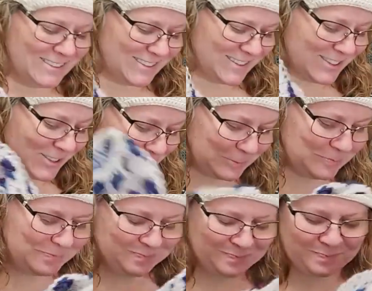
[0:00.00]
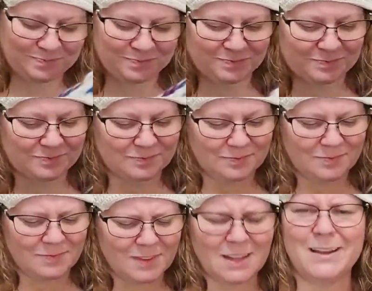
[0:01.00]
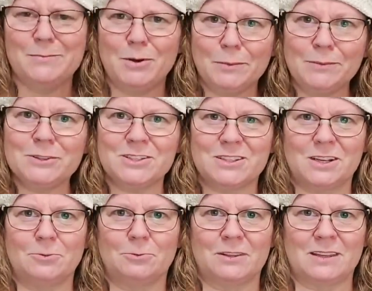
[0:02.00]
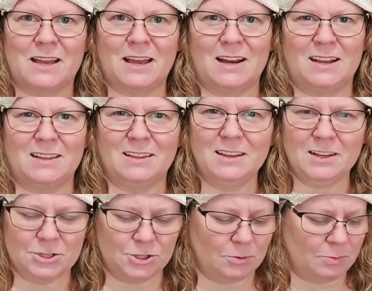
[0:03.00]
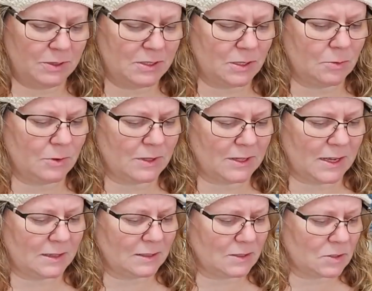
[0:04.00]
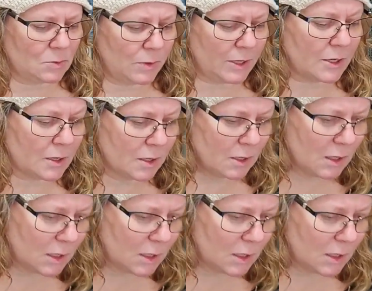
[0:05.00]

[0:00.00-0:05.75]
So I'm almost done with that. I think I should be done with that this week.